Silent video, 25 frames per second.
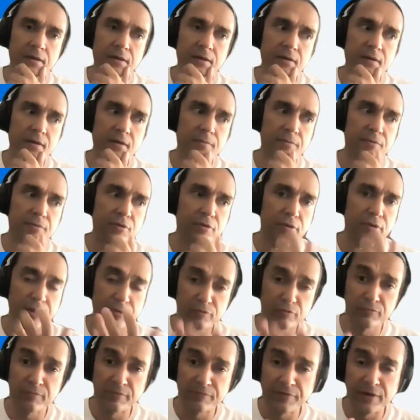uh, you know it
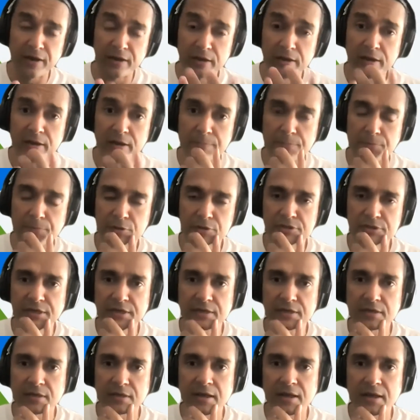was my final year
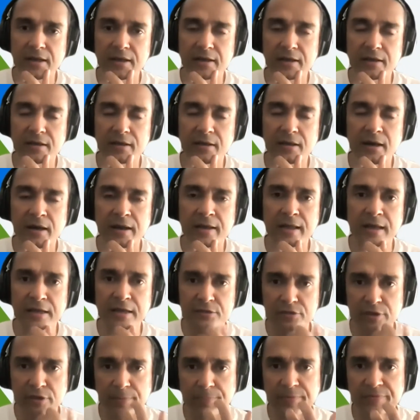project and I
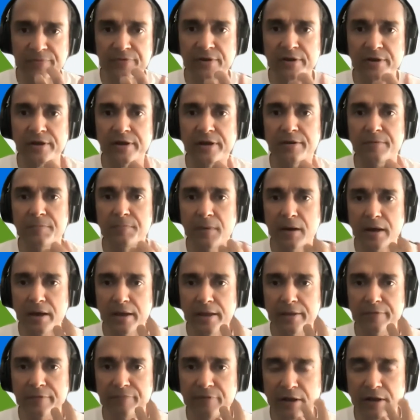actually presented
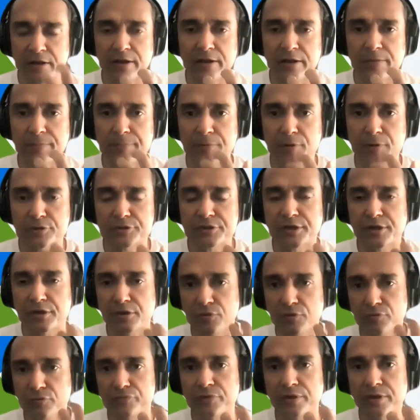my final year project
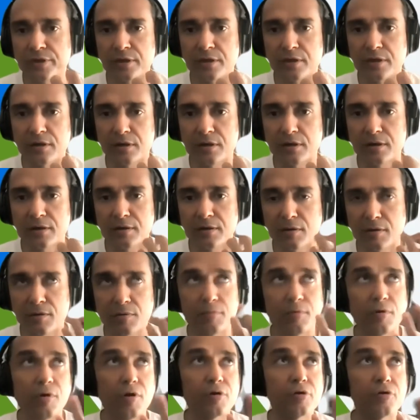using uh,
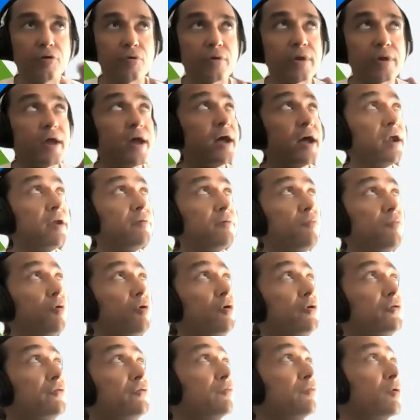AutoCAD
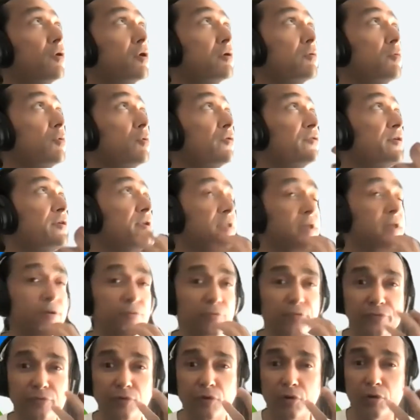was what was it? It
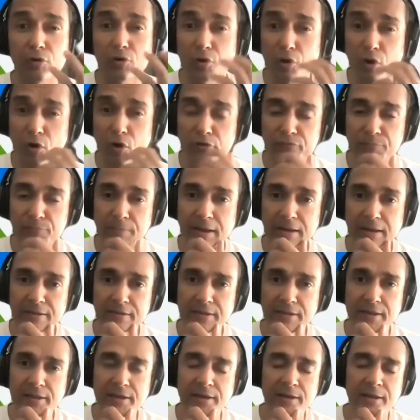was on DOS
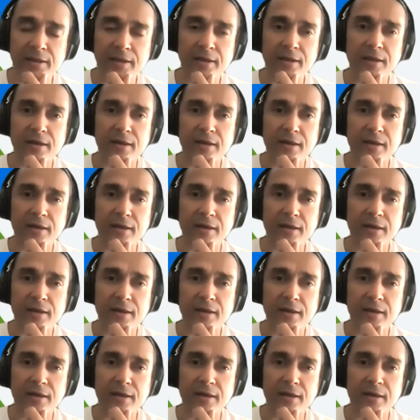back then,